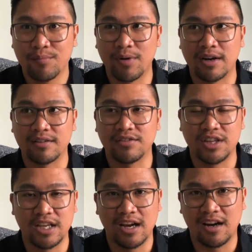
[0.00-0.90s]
but
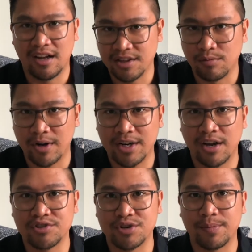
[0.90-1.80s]
the other
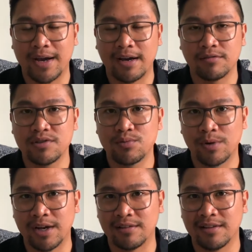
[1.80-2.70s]
£100,
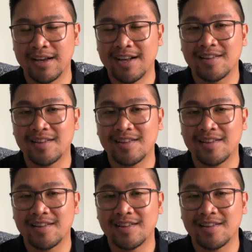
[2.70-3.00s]
well,